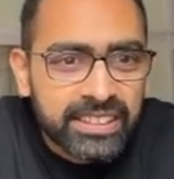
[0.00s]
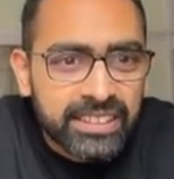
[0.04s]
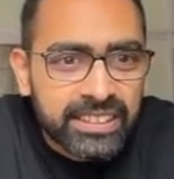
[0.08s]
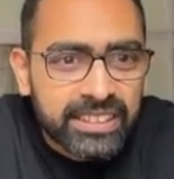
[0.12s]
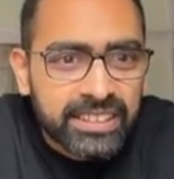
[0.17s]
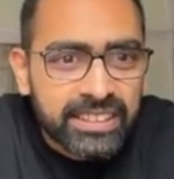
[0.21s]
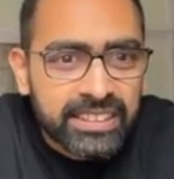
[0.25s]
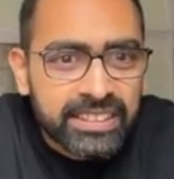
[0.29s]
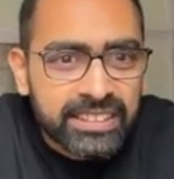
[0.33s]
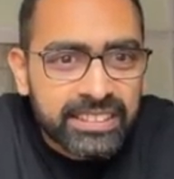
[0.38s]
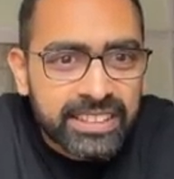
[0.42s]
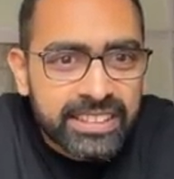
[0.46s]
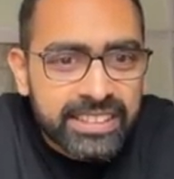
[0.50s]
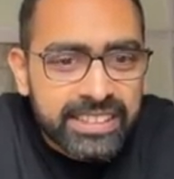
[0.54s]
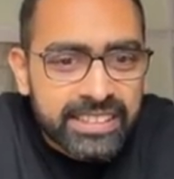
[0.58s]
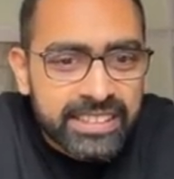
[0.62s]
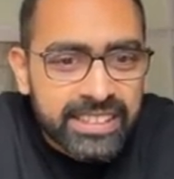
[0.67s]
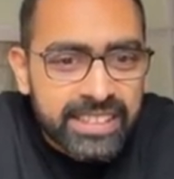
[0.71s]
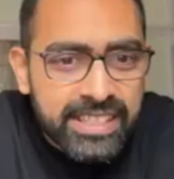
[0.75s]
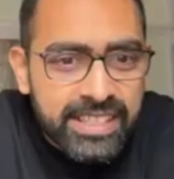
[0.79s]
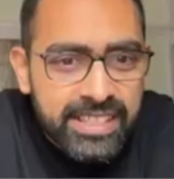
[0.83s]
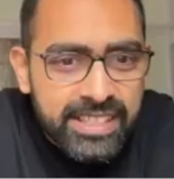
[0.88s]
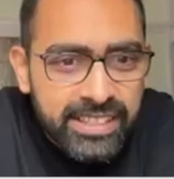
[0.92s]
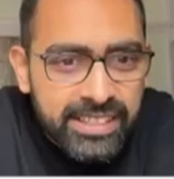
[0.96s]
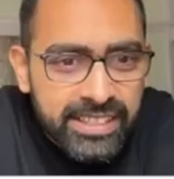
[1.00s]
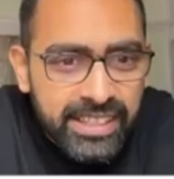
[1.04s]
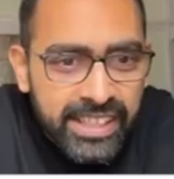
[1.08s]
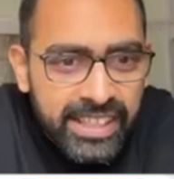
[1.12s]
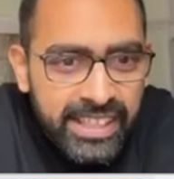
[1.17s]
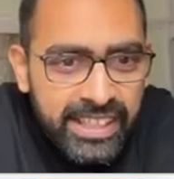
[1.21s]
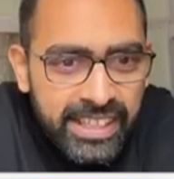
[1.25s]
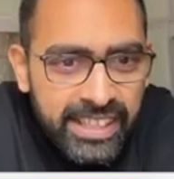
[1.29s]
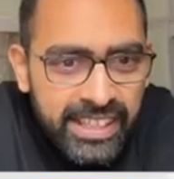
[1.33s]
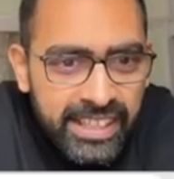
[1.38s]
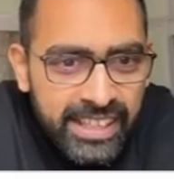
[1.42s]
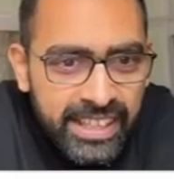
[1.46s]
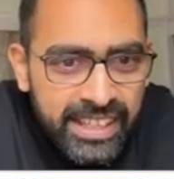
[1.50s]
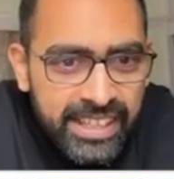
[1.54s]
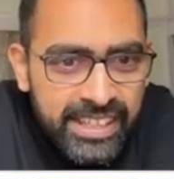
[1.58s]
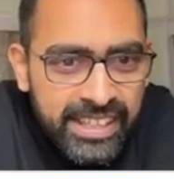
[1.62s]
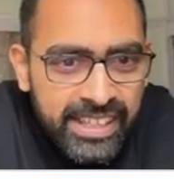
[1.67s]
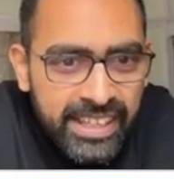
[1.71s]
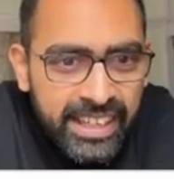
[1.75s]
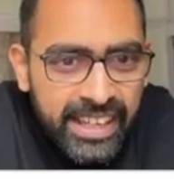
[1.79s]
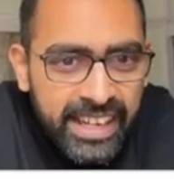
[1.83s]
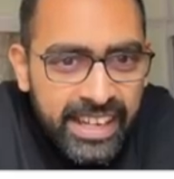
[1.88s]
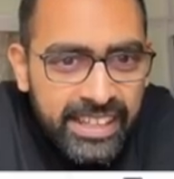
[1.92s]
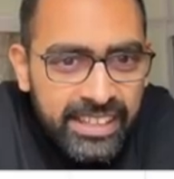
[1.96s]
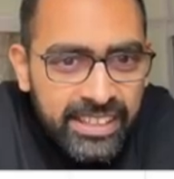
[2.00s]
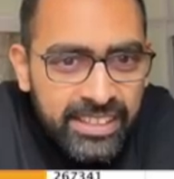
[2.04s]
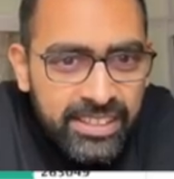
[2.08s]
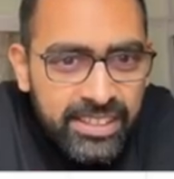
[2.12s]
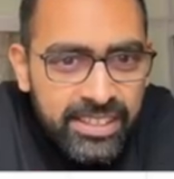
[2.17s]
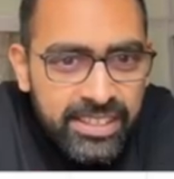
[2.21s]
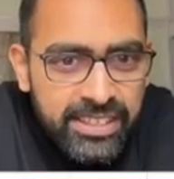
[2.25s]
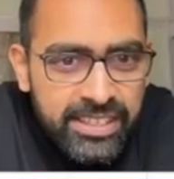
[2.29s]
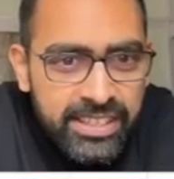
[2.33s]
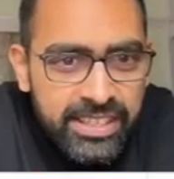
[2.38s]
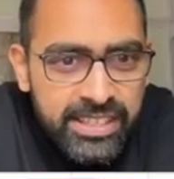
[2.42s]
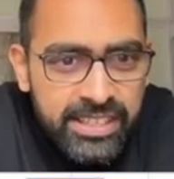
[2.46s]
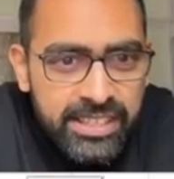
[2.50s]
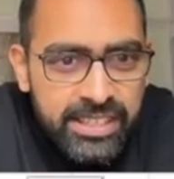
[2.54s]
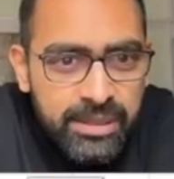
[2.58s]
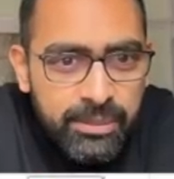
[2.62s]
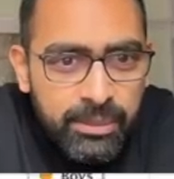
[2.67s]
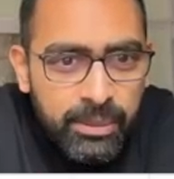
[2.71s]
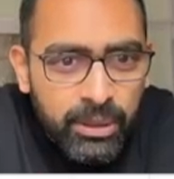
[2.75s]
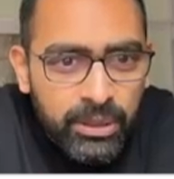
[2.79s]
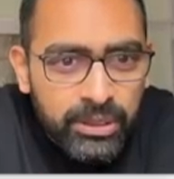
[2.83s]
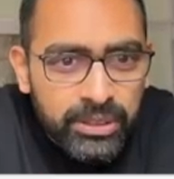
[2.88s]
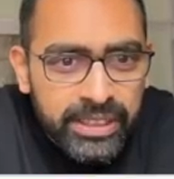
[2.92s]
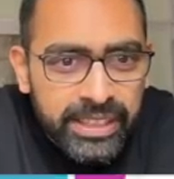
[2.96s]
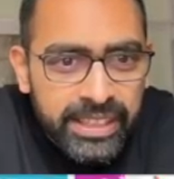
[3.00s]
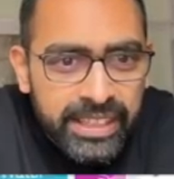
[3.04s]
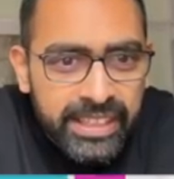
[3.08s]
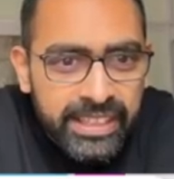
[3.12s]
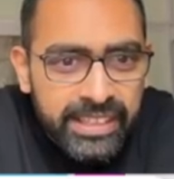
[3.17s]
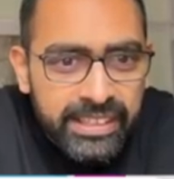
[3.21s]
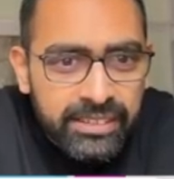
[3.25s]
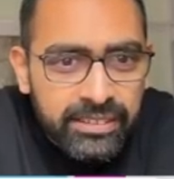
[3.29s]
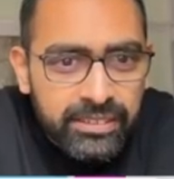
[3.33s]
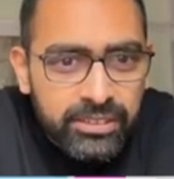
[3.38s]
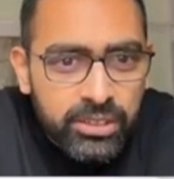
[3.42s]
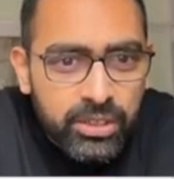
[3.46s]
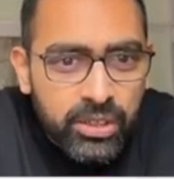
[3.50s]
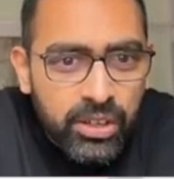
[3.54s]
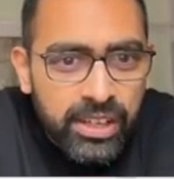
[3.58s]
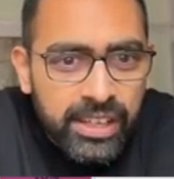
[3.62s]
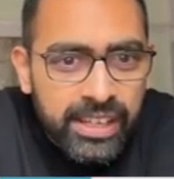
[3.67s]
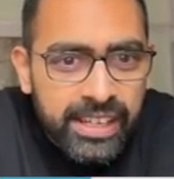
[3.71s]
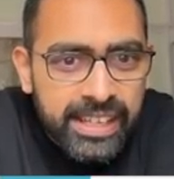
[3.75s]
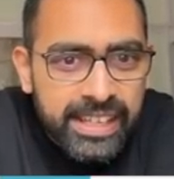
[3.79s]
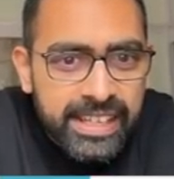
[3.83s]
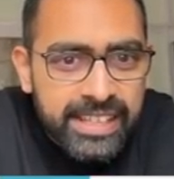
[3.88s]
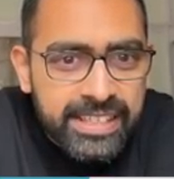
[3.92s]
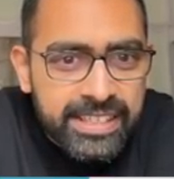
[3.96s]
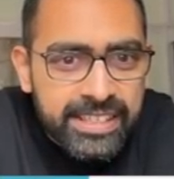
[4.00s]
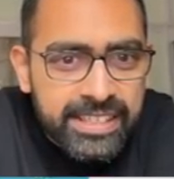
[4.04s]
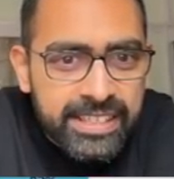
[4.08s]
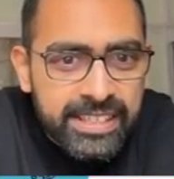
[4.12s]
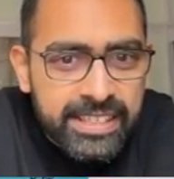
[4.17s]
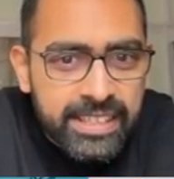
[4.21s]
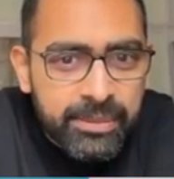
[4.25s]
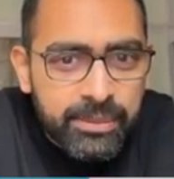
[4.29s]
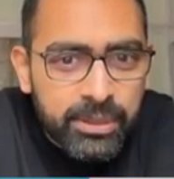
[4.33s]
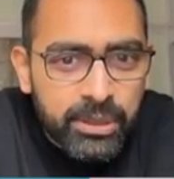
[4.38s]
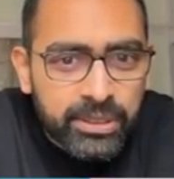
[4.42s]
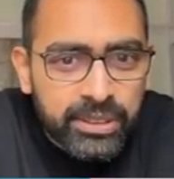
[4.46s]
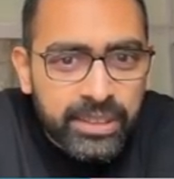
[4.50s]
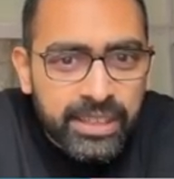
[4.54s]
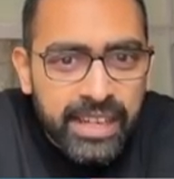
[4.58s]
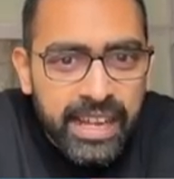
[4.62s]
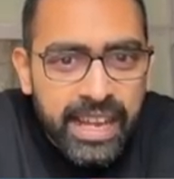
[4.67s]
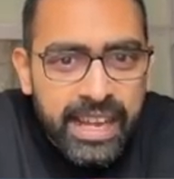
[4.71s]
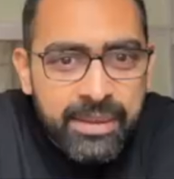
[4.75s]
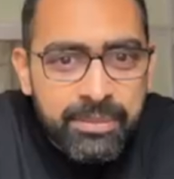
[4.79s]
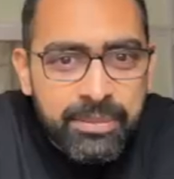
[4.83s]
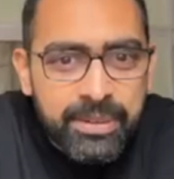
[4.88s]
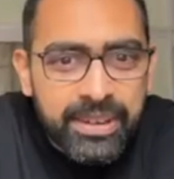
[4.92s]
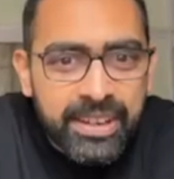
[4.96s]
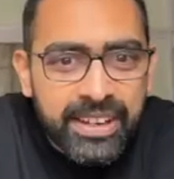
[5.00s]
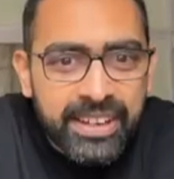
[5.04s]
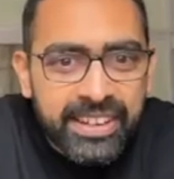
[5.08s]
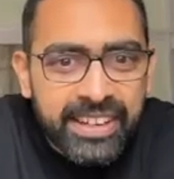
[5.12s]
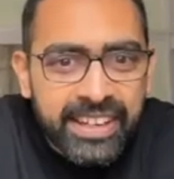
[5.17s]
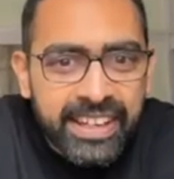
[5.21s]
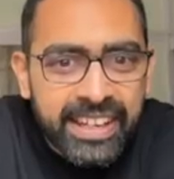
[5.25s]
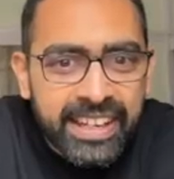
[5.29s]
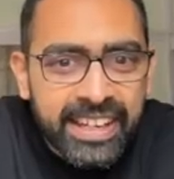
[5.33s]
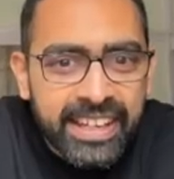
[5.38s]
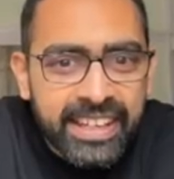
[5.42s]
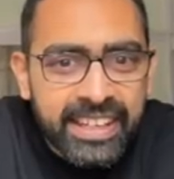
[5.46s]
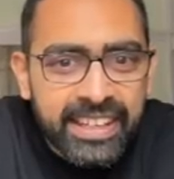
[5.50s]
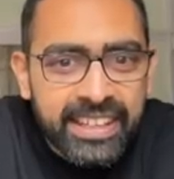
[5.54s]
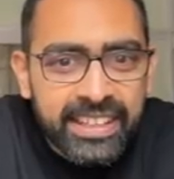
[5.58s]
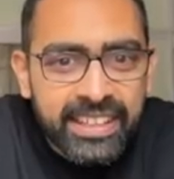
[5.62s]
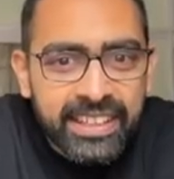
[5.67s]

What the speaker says: This is the indicators, this is about the toilets, this is about the library,